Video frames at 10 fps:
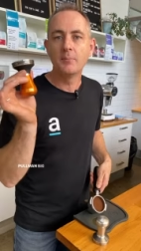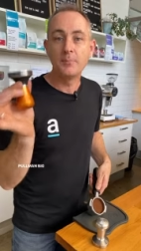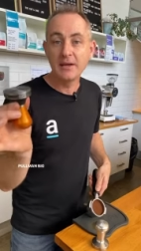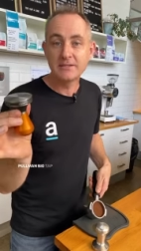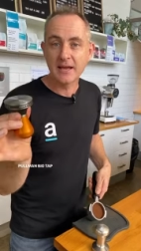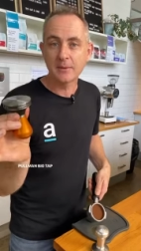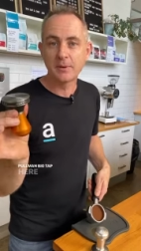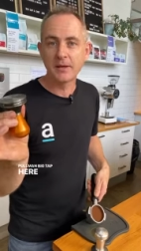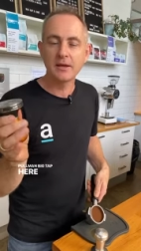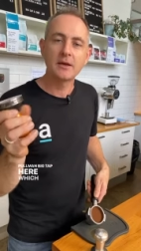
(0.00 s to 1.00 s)
Big Tamp
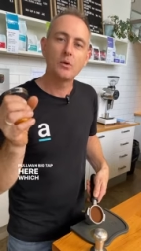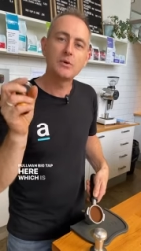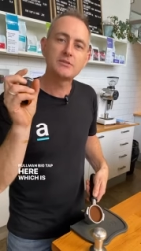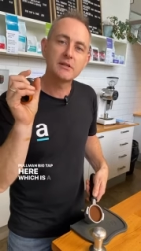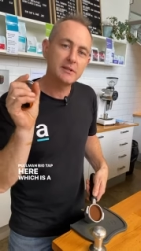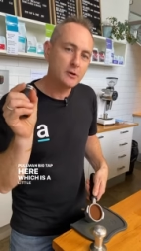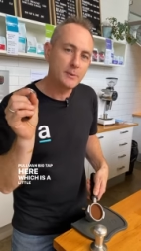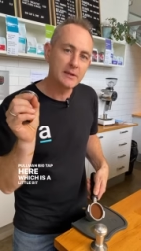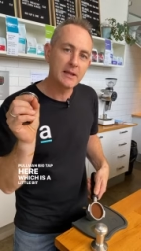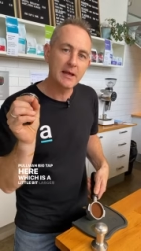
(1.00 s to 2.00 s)
here, which is a little bit
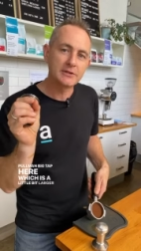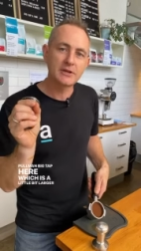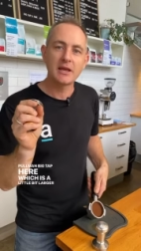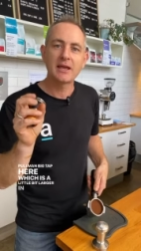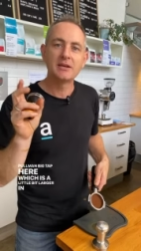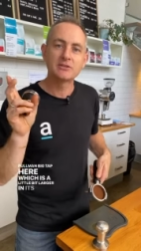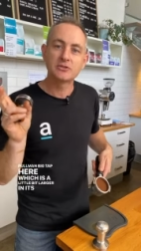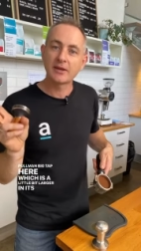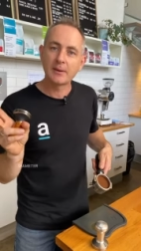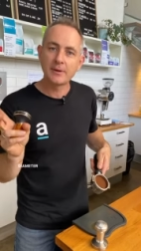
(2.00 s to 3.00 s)
larger in its
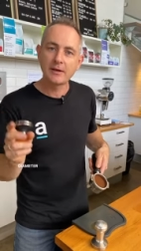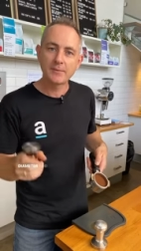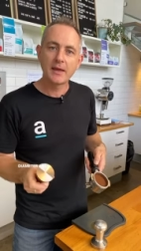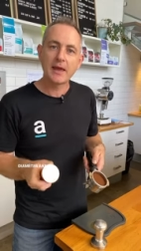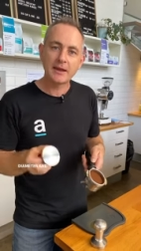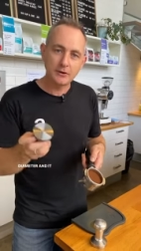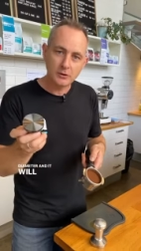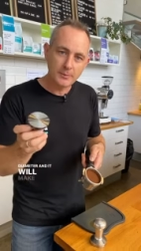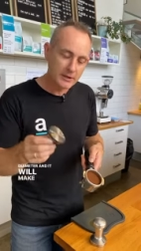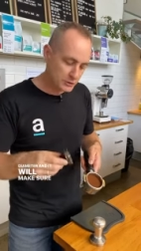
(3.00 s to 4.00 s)
diameter, and it'll
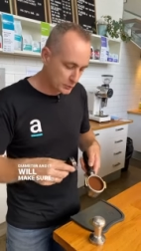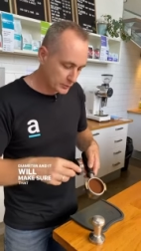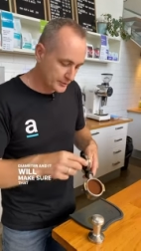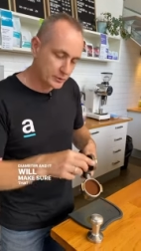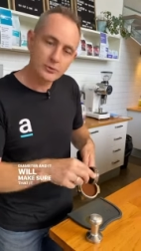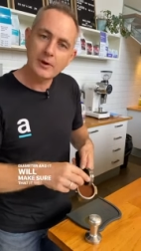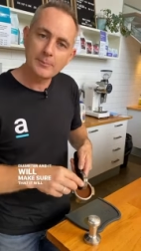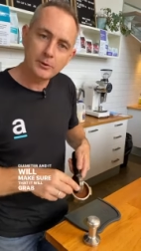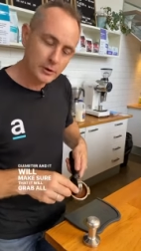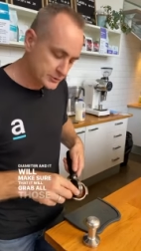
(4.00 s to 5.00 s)
make sure that it'll grab
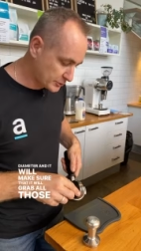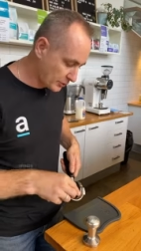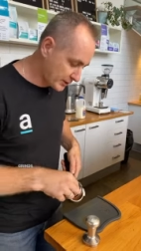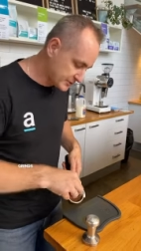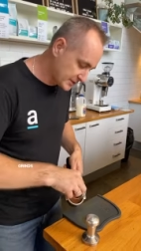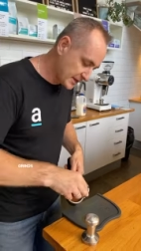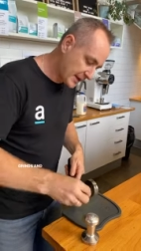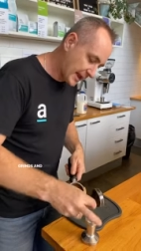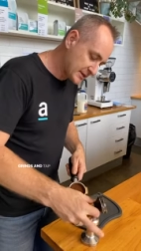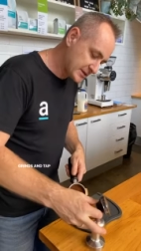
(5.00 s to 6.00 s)
all those grinds
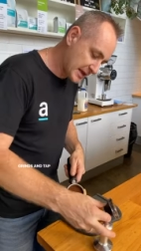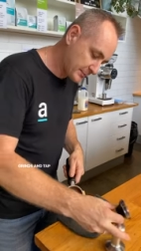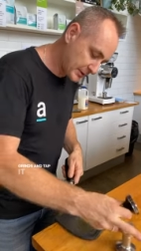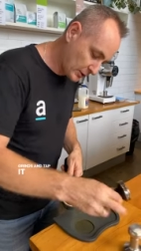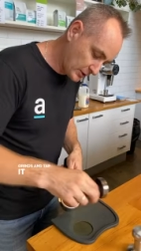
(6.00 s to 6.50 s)
and tamp it